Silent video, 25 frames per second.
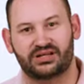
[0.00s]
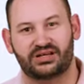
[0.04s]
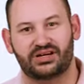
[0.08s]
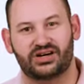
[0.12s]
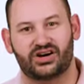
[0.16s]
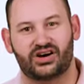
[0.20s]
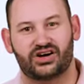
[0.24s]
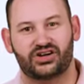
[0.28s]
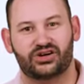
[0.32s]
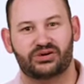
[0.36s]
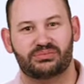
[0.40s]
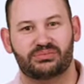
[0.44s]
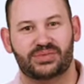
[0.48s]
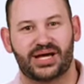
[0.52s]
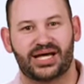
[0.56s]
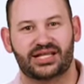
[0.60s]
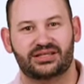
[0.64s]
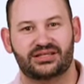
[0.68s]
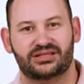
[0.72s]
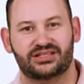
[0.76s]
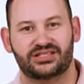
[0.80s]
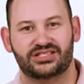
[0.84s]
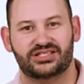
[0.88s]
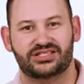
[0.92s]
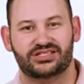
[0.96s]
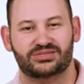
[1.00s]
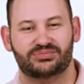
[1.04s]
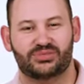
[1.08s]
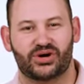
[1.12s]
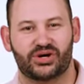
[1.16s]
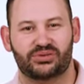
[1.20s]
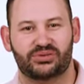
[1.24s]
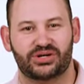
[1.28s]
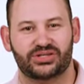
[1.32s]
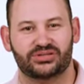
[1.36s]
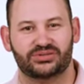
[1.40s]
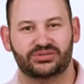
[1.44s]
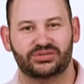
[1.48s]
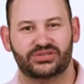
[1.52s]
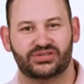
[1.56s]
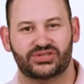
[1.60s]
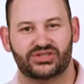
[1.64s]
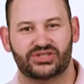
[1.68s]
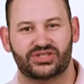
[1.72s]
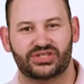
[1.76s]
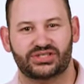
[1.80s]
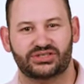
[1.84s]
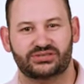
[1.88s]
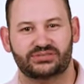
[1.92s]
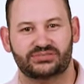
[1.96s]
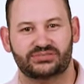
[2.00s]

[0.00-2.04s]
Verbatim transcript: Hi, I'm Mat, and this is my rental story.